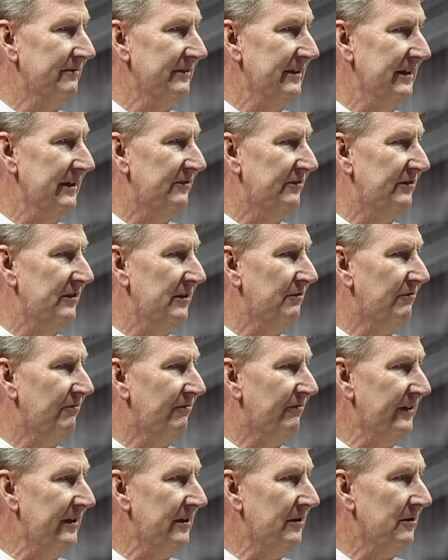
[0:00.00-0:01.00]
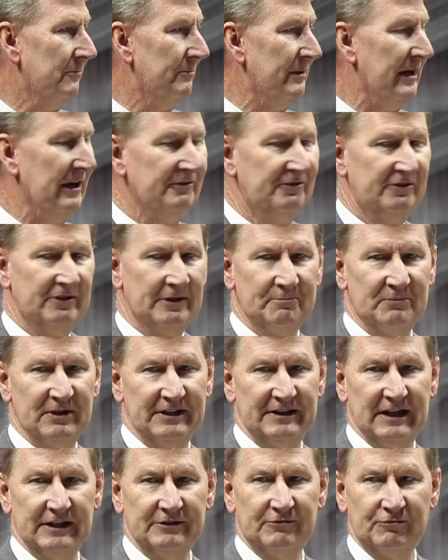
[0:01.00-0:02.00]
It's this feel about something
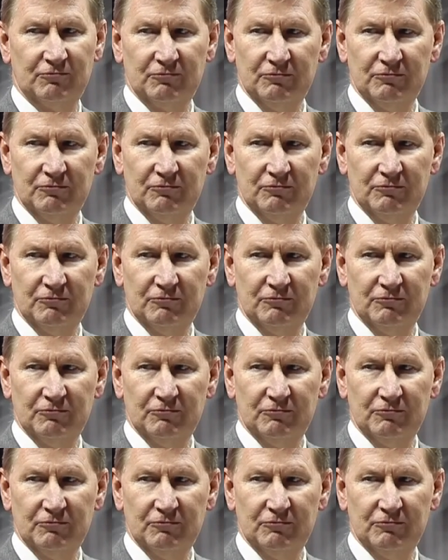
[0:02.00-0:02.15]
that's